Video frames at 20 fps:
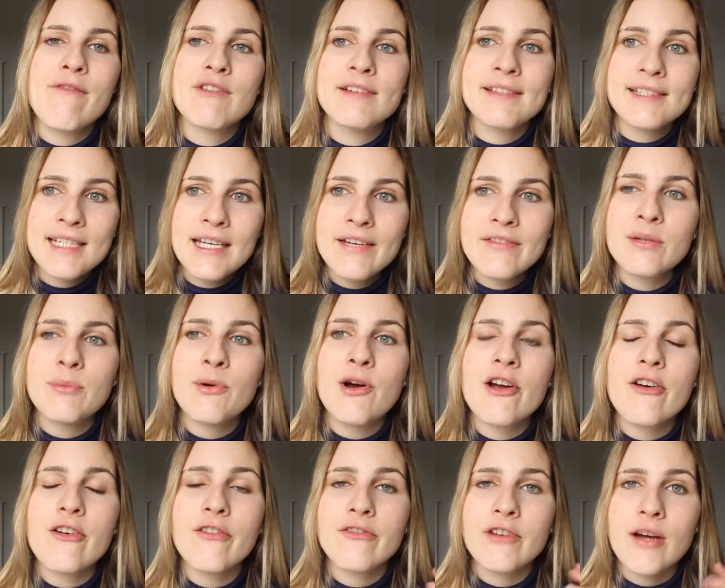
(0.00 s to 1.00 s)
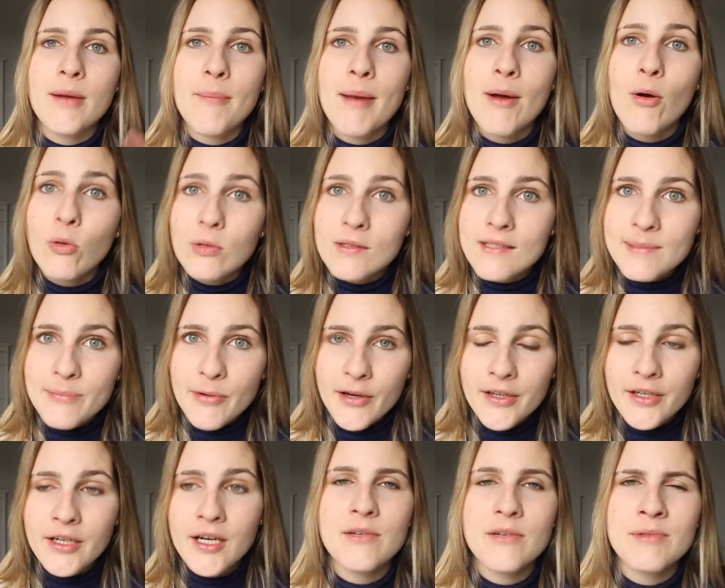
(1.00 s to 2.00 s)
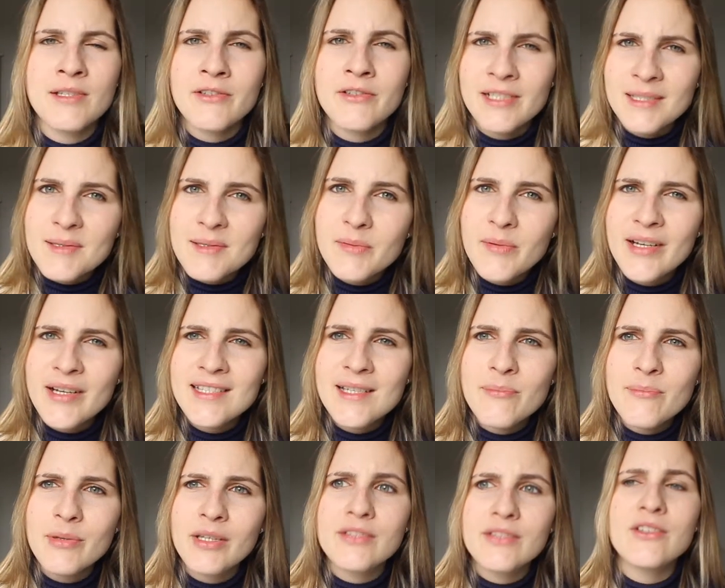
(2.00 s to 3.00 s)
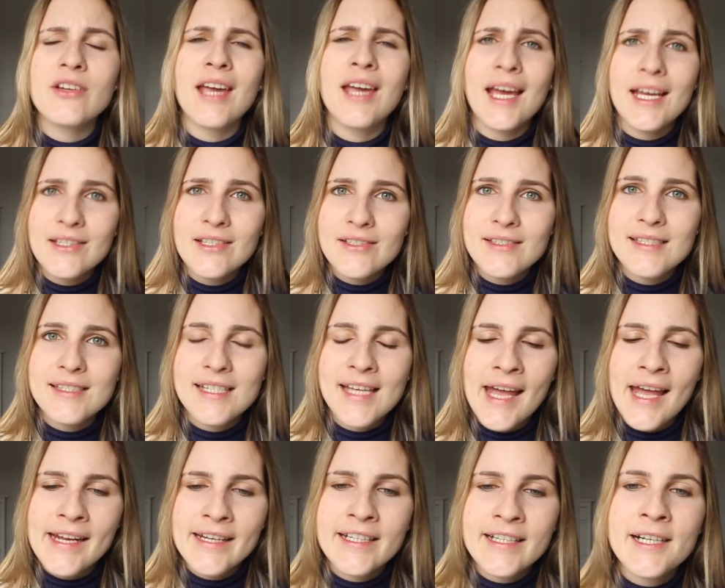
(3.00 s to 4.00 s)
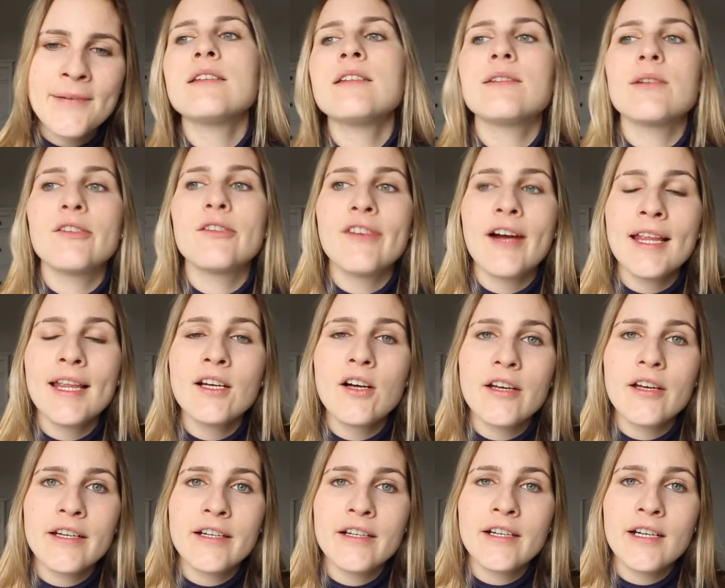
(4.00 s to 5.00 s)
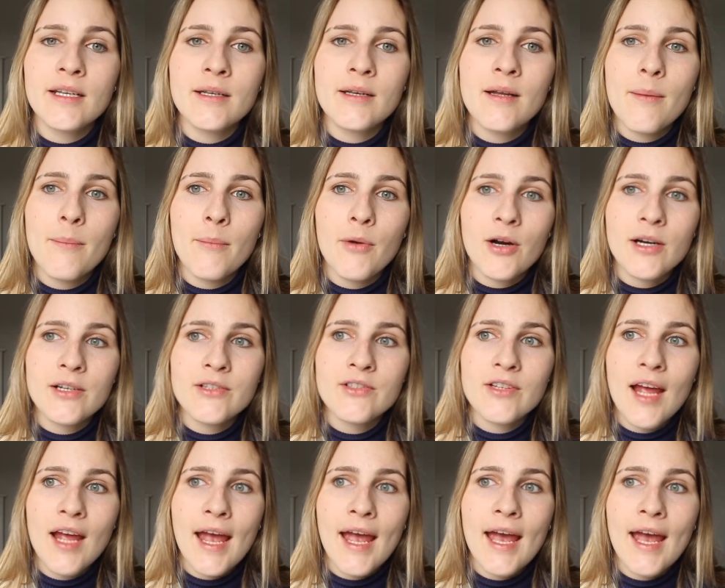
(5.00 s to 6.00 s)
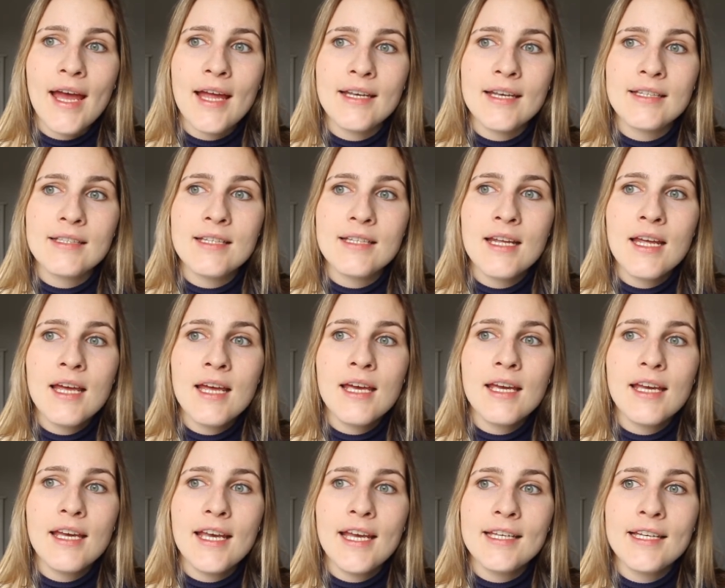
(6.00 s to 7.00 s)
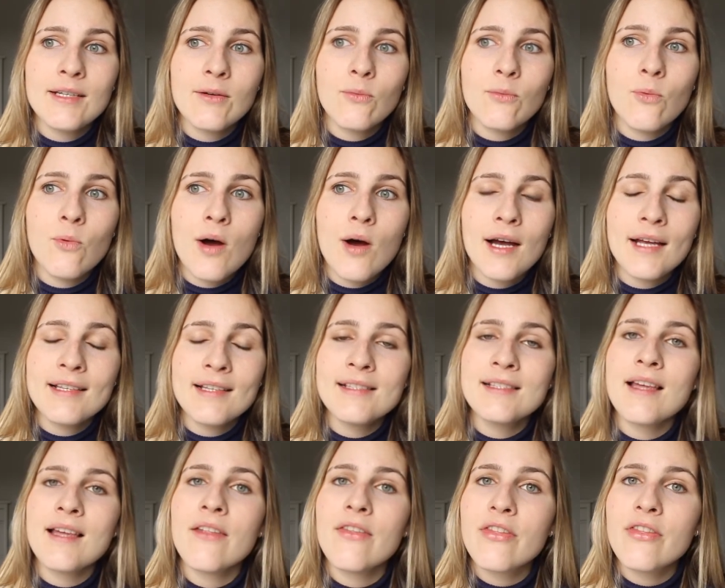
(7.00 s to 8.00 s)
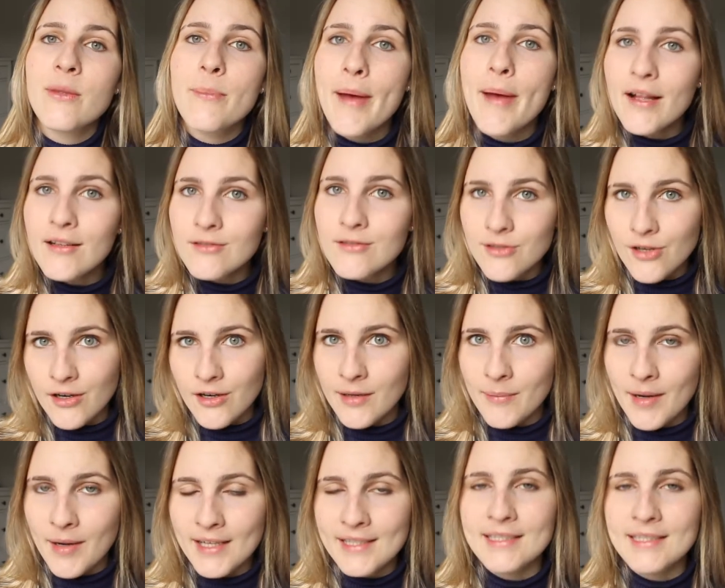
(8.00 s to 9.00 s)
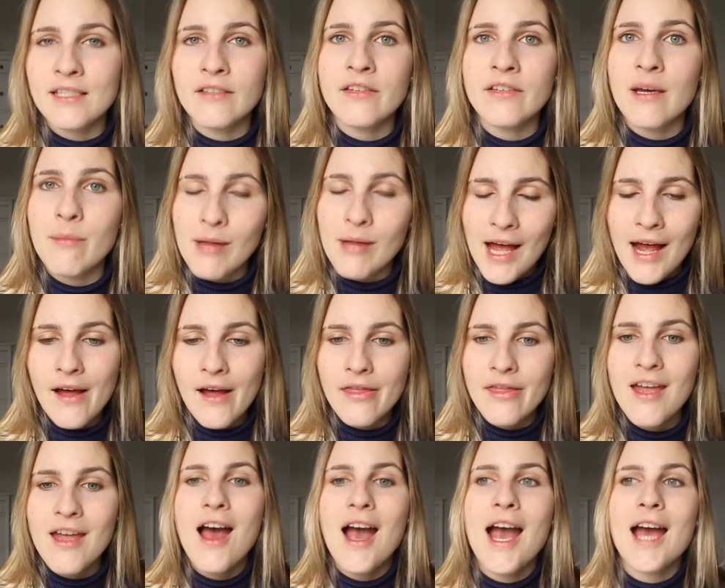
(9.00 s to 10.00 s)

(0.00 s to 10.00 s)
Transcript: received a book from my oldest brother. It was a Christmas present, but it took ages to get here. So it finally got here in March, and it was The Bell Jar by Sylvia Plath.